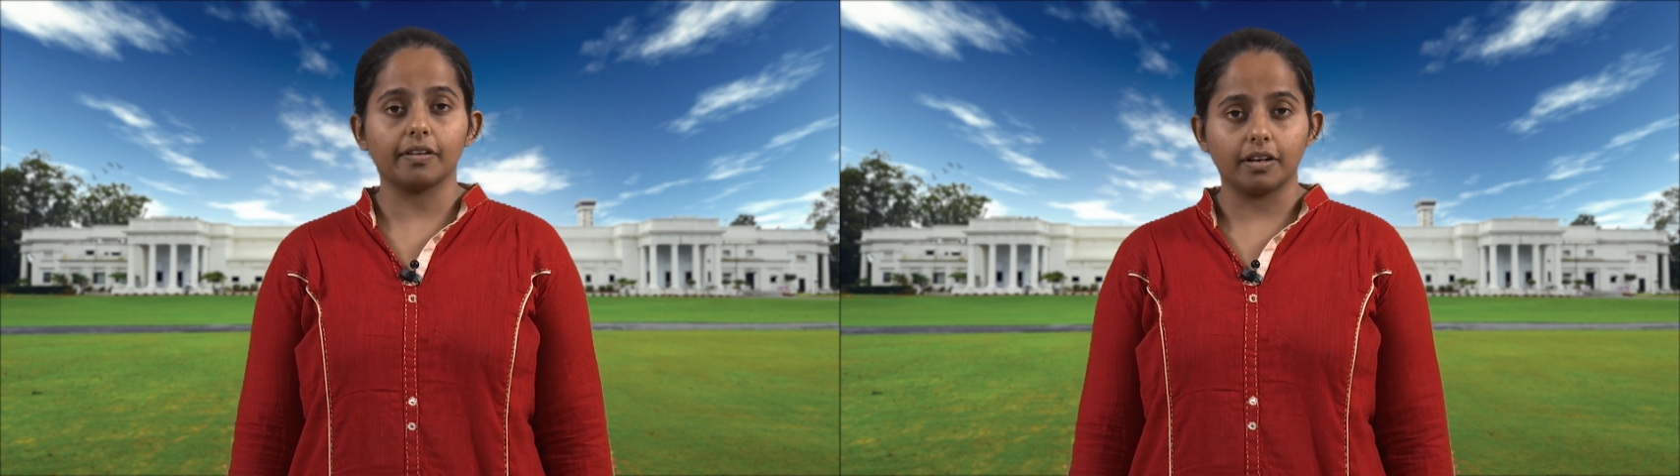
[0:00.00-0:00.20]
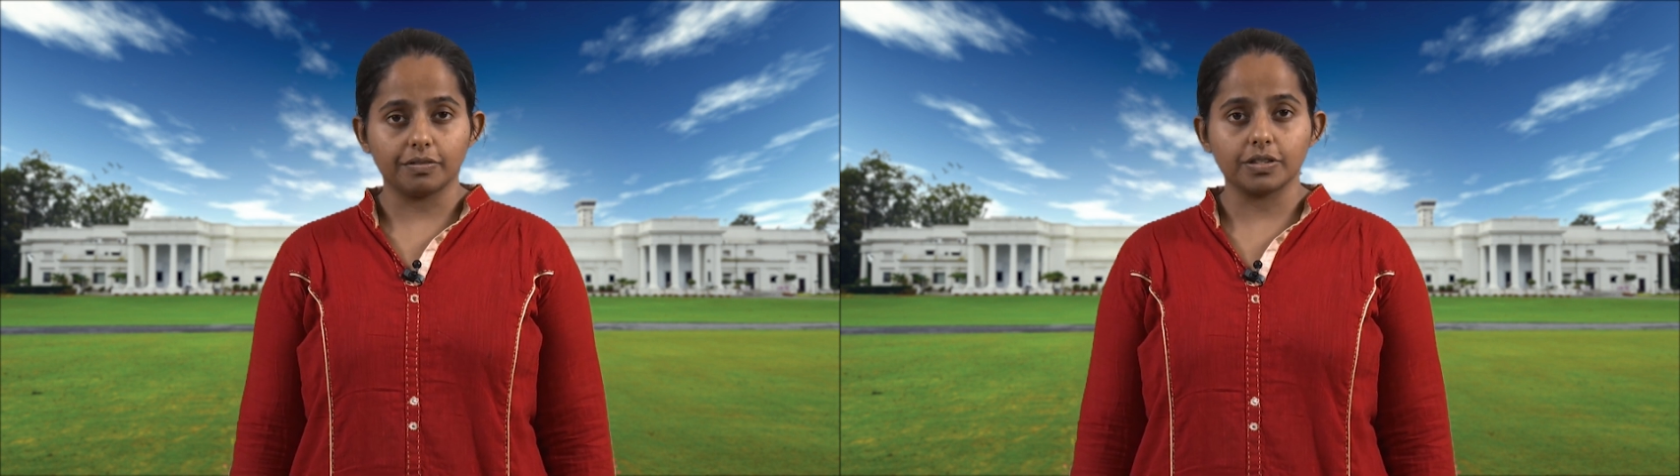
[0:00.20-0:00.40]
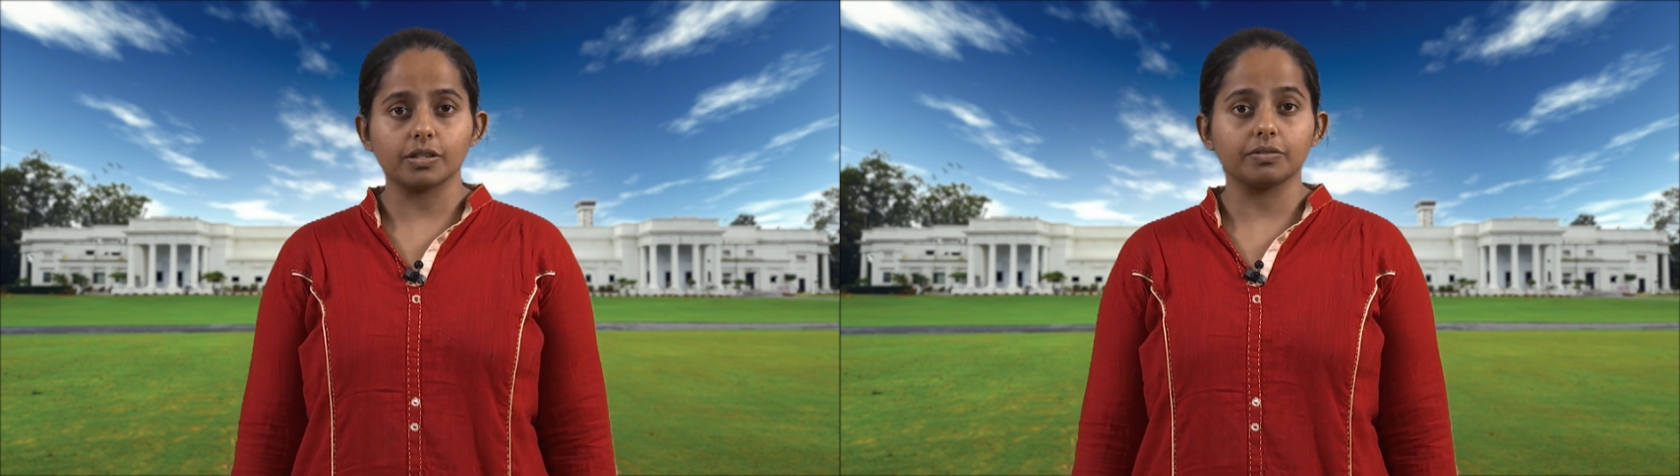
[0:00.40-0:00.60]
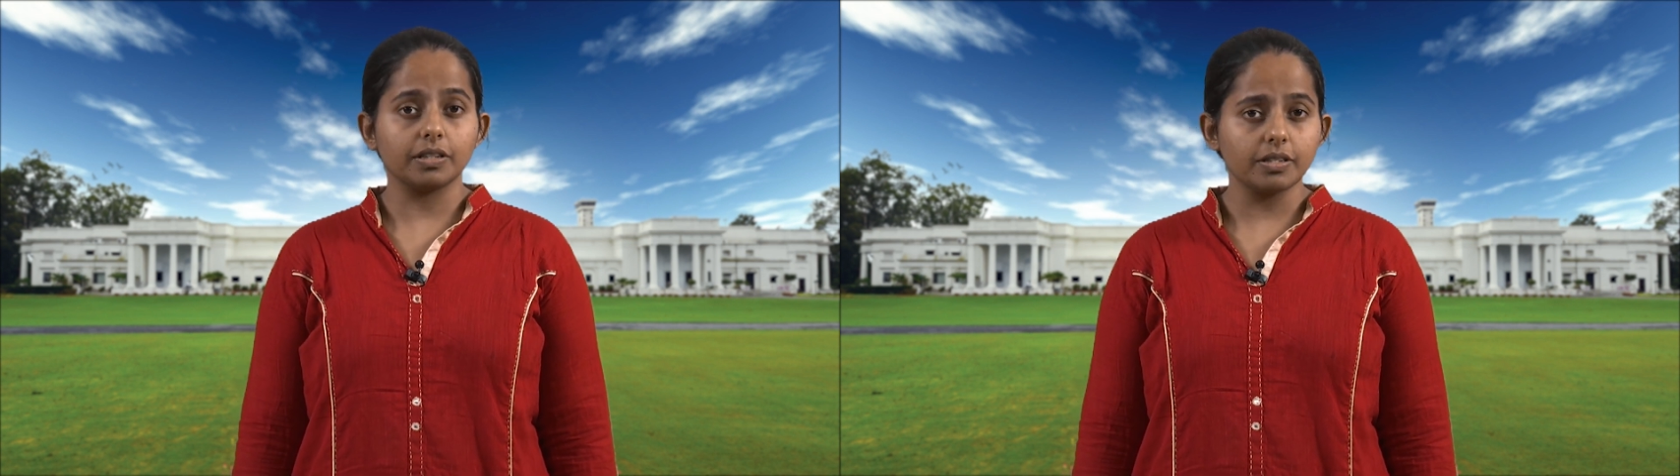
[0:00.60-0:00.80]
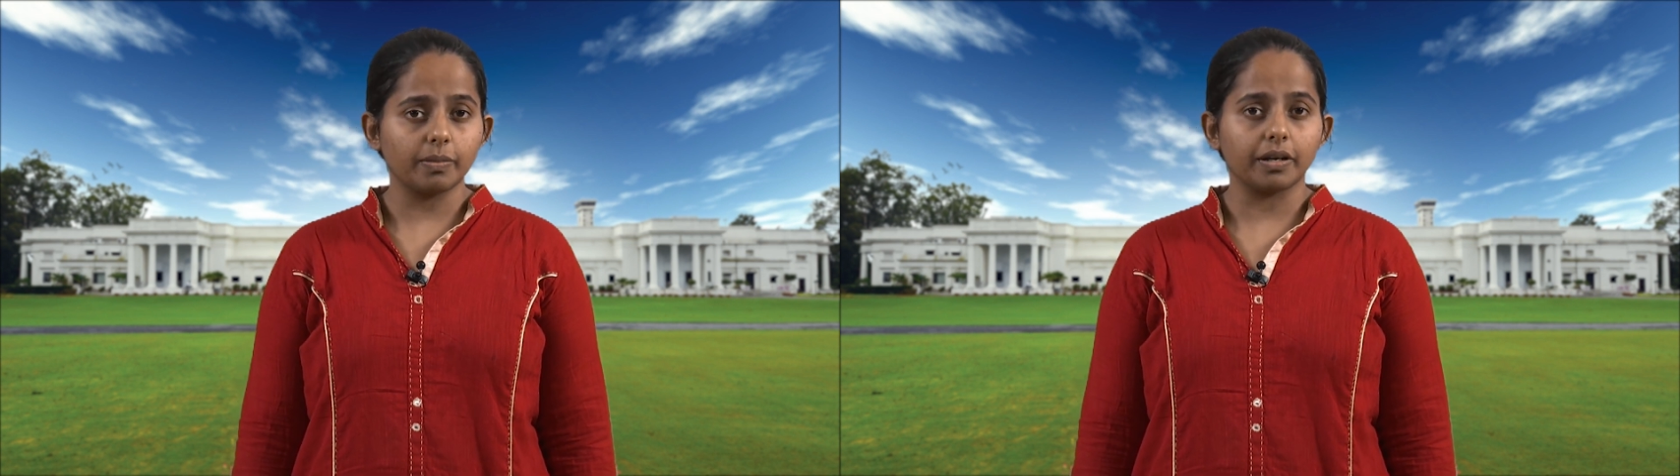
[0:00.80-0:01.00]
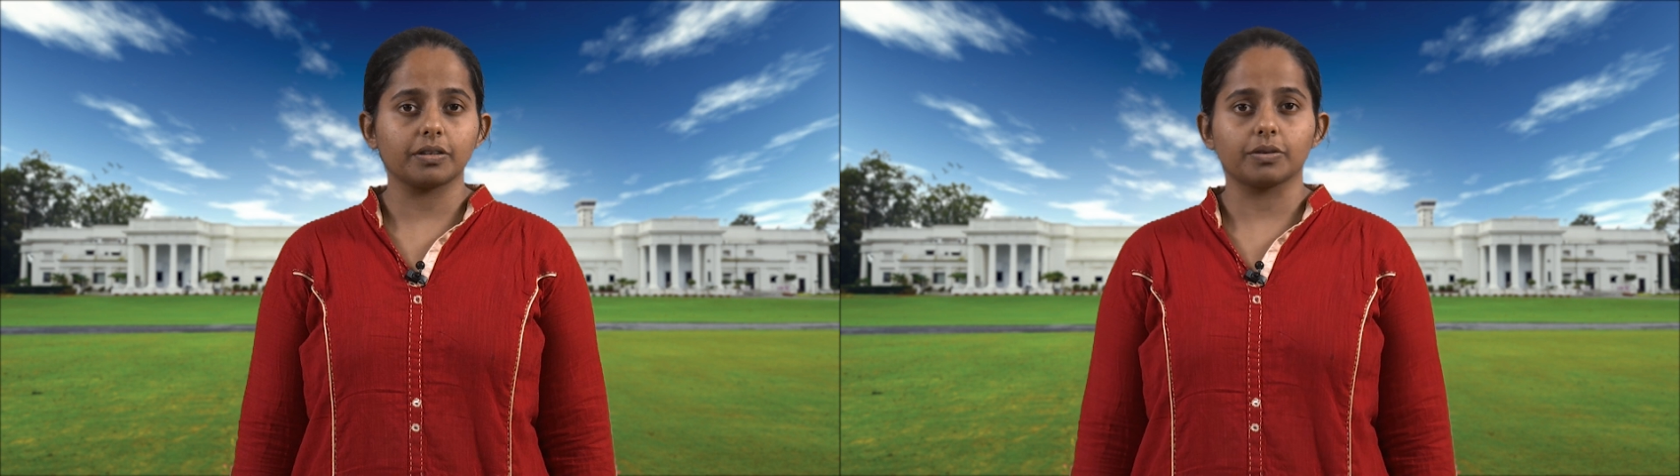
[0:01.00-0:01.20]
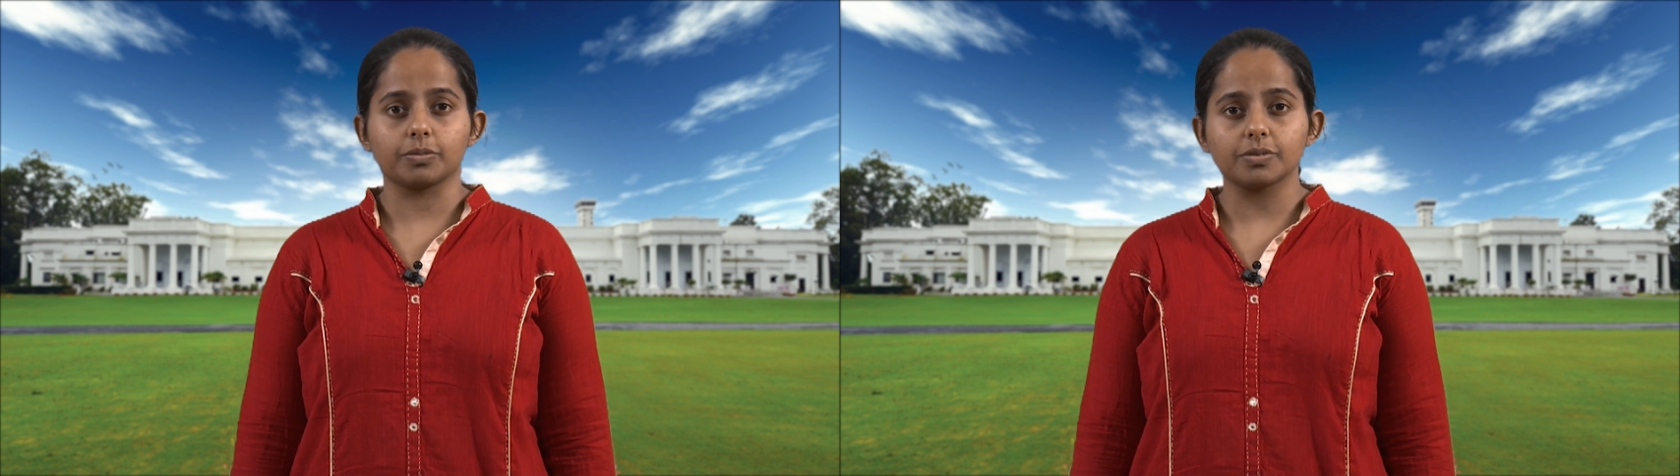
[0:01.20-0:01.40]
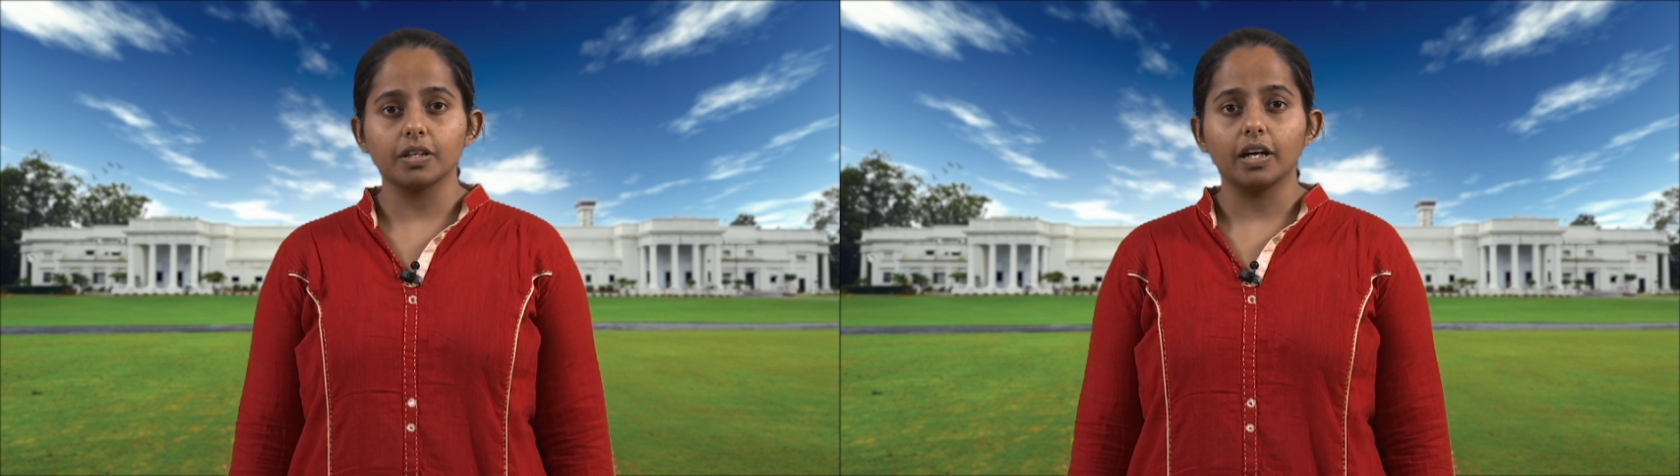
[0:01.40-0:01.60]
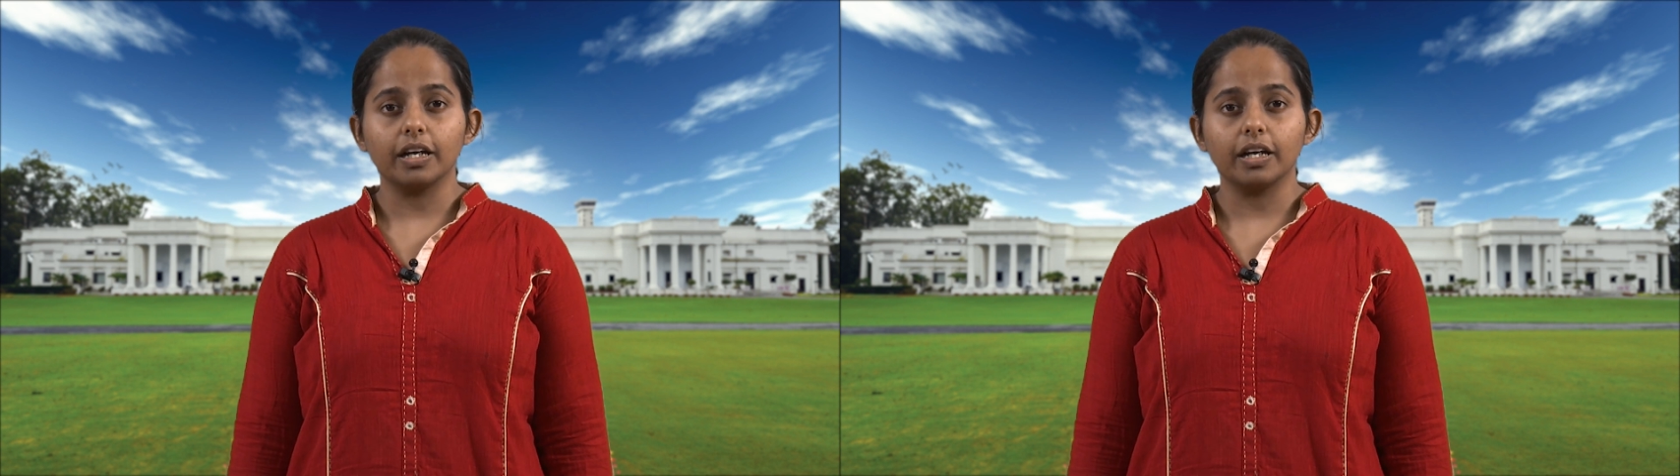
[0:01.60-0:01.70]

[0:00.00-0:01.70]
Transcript: relevance of these microbes